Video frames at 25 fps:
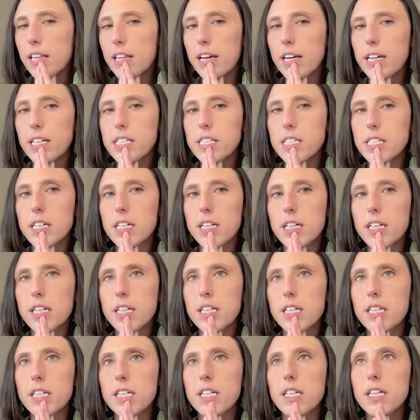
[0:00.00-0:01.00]
like
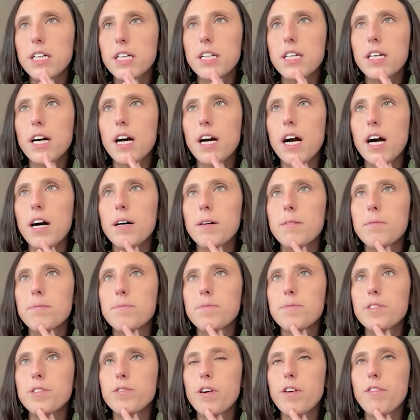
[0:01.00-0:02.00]
to
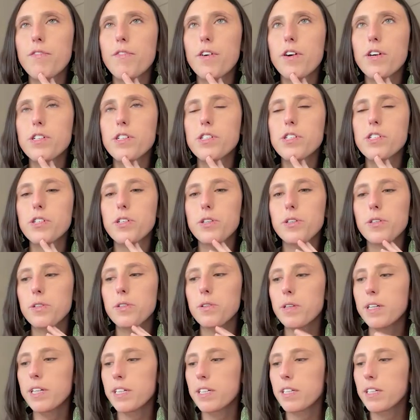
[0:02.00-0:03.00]
refer
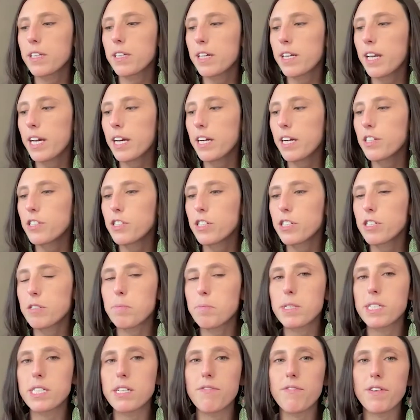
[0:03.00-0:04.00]
to, and I can share
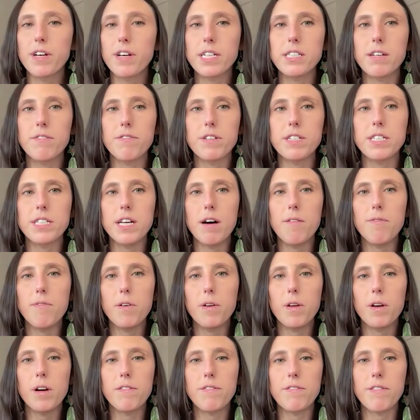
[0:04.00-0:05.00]
specifics if it's
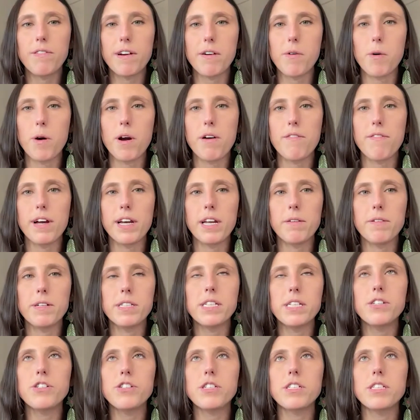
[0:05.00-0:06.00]
helpful or if
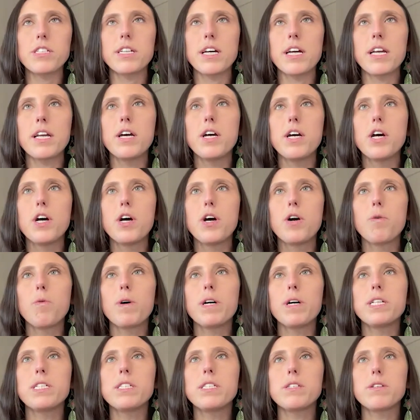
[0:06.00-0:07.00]
anyone's interested,
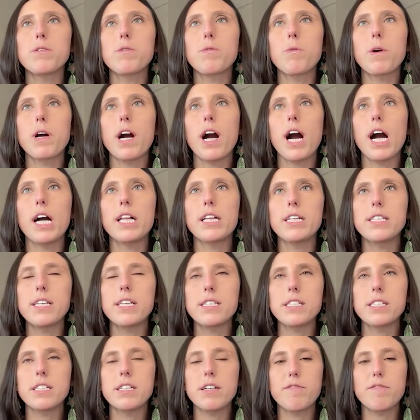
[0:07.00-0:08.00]
was where highly
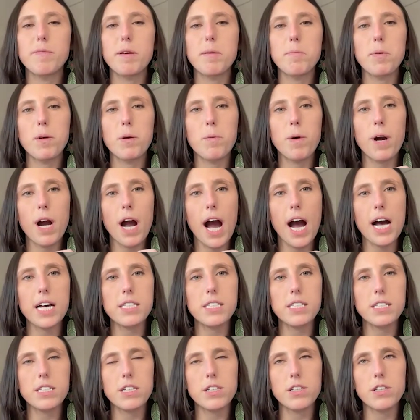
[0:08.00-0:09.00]
sensitive people were
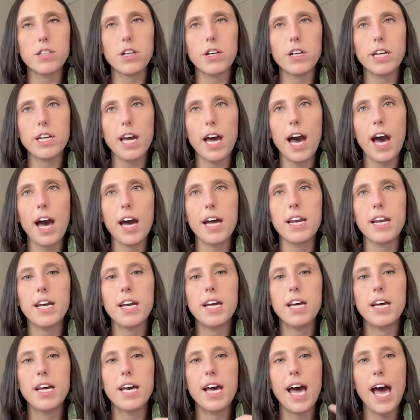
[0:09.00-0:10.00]
asked to look at
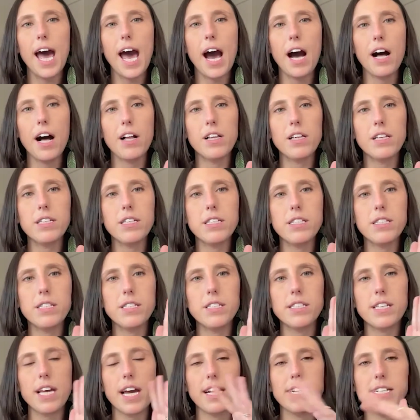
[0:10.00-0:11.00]

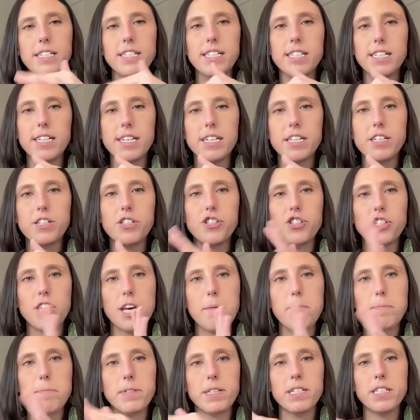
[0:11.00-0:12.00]
L's and T's
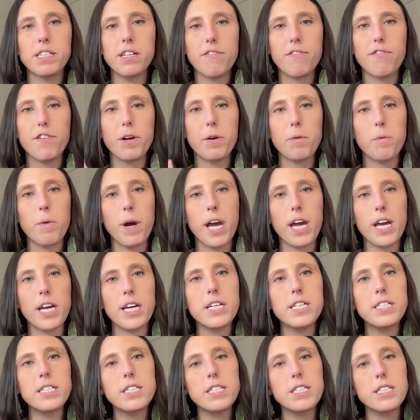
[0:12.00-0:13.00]
shaped in different
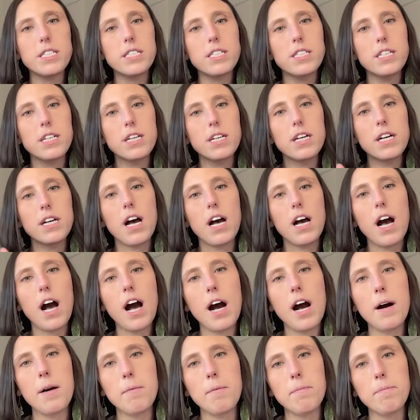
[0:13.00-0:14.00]
ways
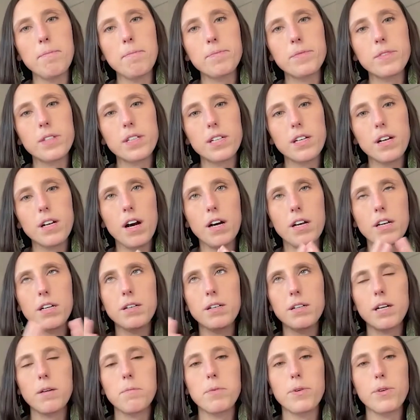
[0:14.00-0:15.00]
on
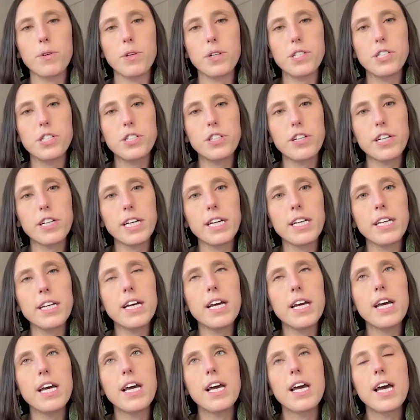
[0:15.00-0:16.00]
a computer
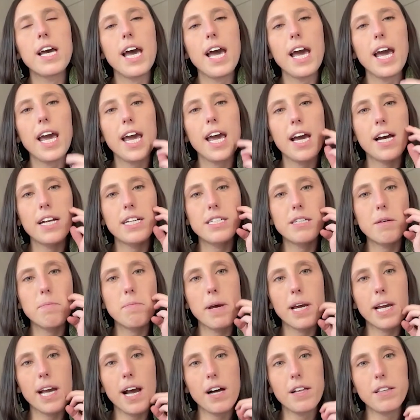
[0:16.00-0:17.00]
screen, and to
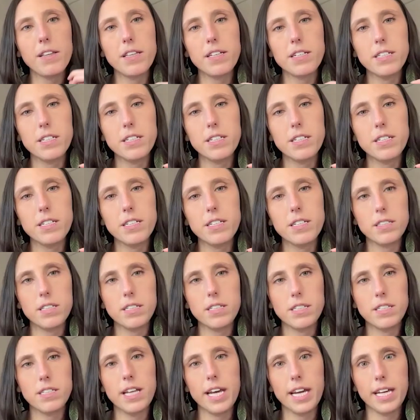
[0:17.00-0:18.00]
pick out the
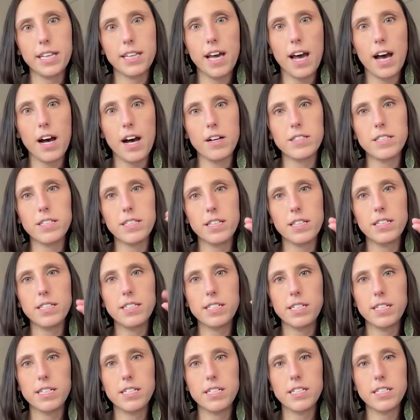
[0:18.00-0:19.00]
L's and the
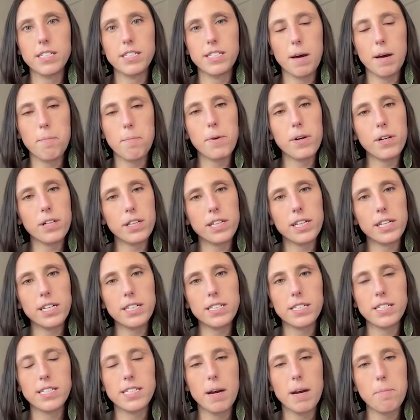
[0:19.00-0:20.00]
T's
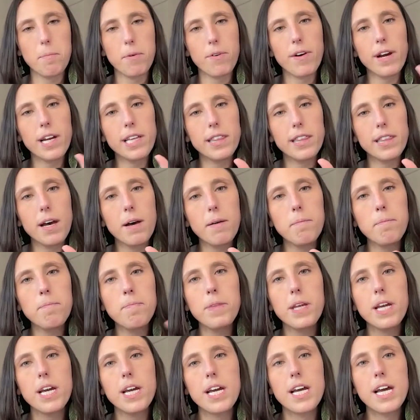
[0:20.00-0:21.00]
separately to separate
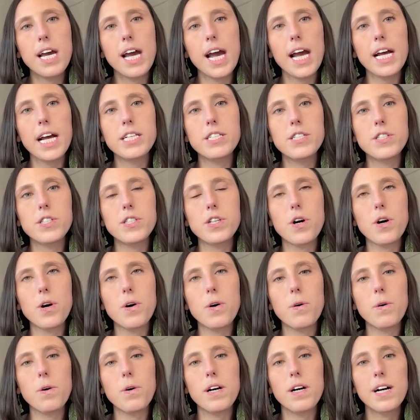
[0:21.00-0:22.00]
them. And
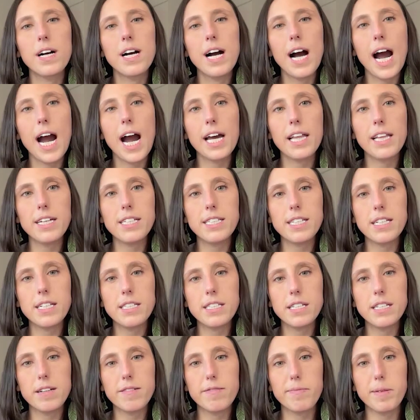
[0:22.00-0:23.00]
so highly
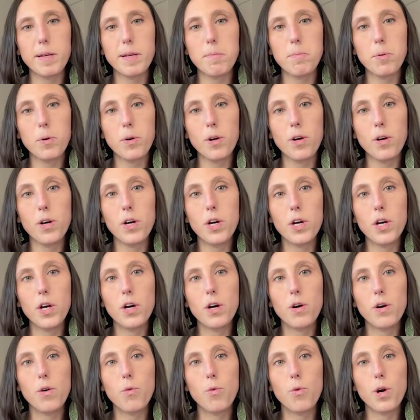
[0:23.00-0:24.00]
sensitive people
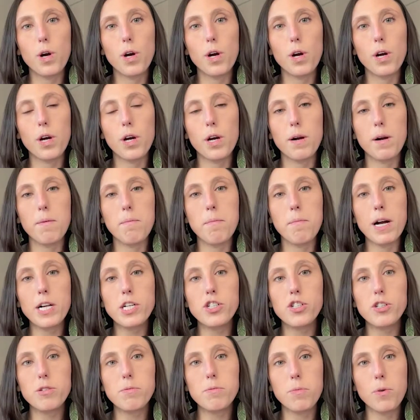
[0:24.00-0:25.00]
were
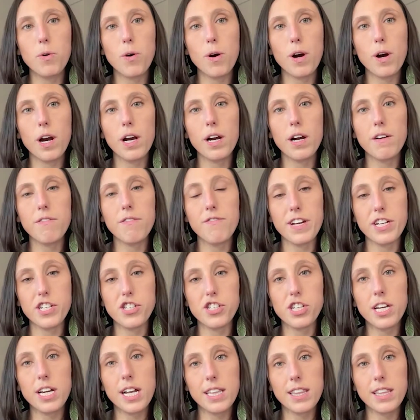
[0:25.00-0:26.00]
much more
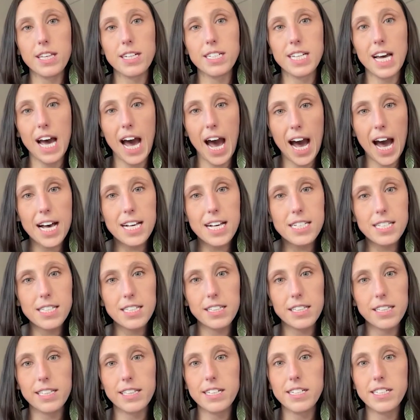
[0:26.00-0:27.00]
efficient at the
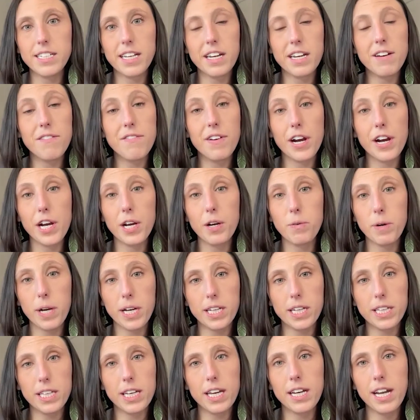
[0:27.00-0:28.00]
task. Like, they did it very
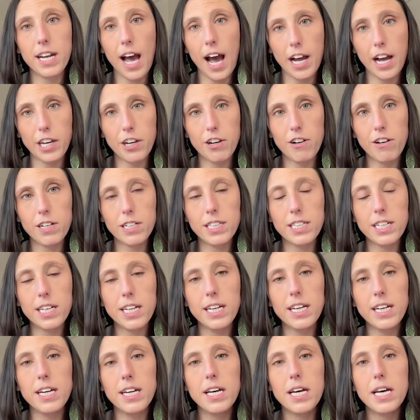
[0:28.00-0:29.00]
quickly and
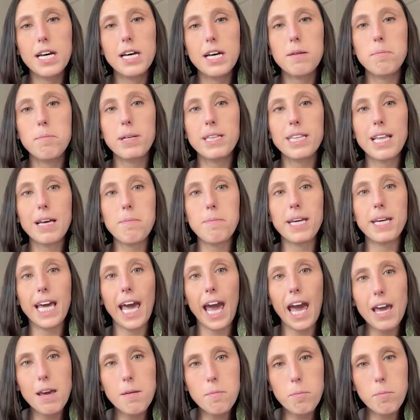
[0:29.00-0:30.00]
accurately, but they
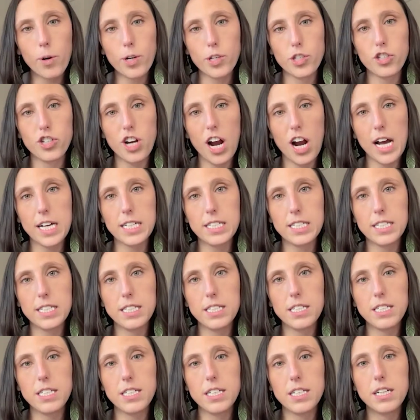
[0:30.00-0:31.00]
became more
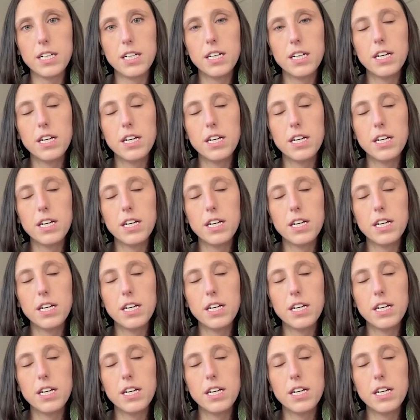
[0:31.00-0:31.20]
stressed.